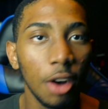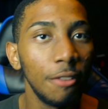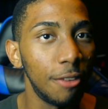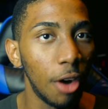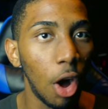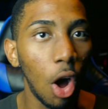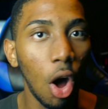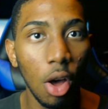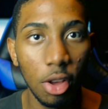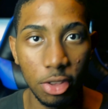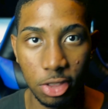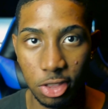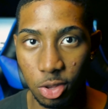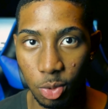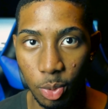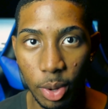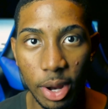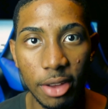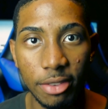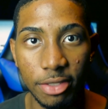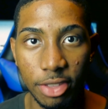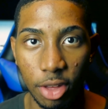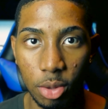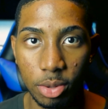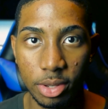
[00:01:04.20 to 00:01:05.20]
of all
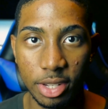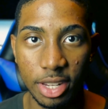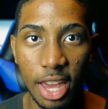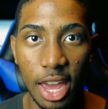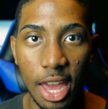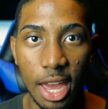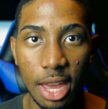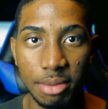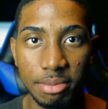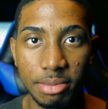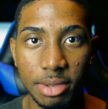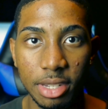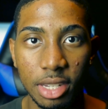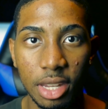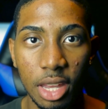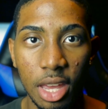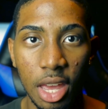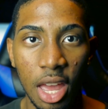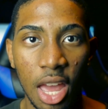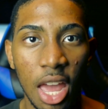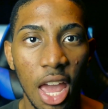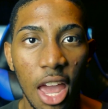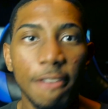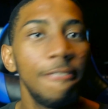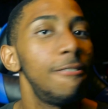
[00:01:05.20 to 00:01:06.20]
three of those games.
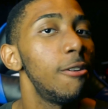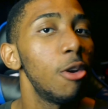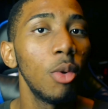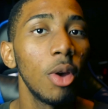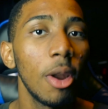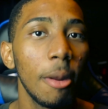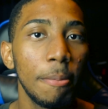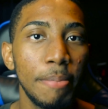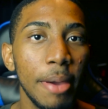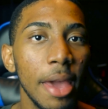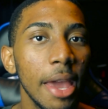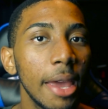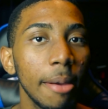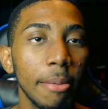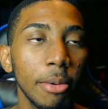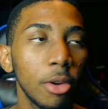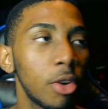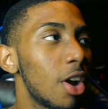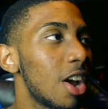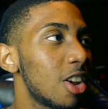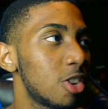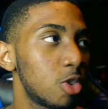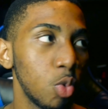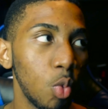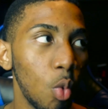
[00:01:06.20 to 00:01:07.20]
If you want to pick up
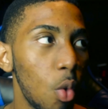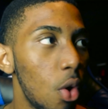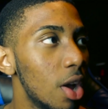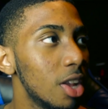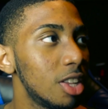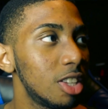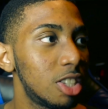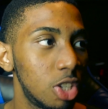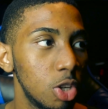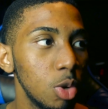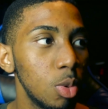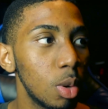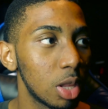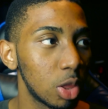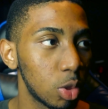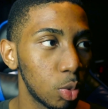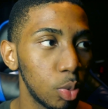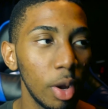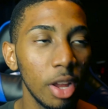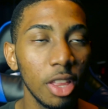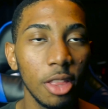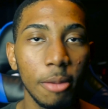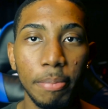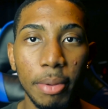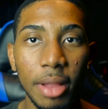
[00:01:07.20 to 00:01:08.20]
Crash 1, 2, or
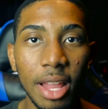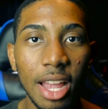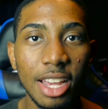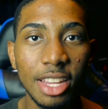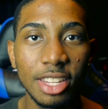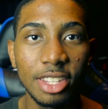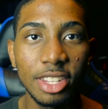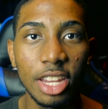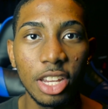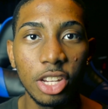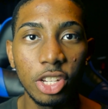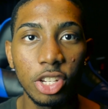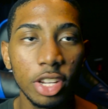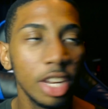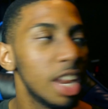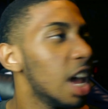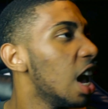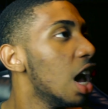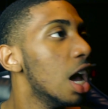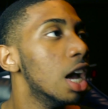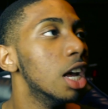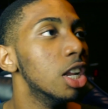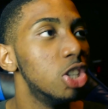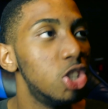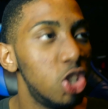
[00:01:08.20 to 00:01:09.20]
3 on the PlayStation,
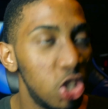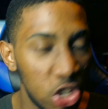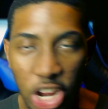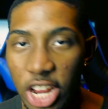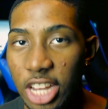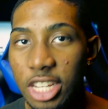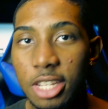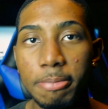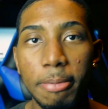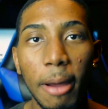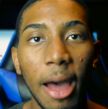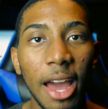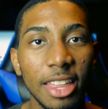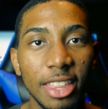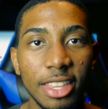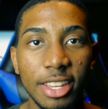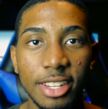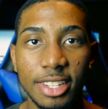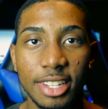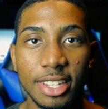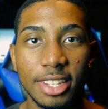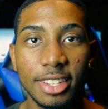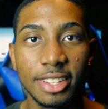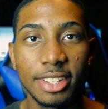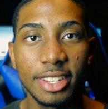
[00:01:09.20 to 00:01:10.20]
just buy
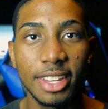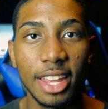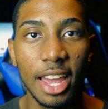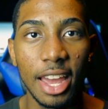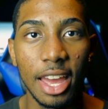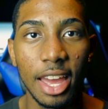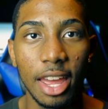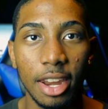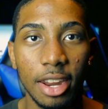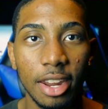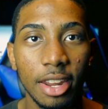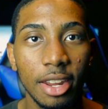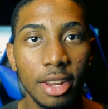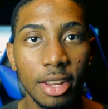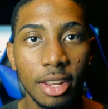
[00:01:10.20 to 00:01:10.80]
this instead.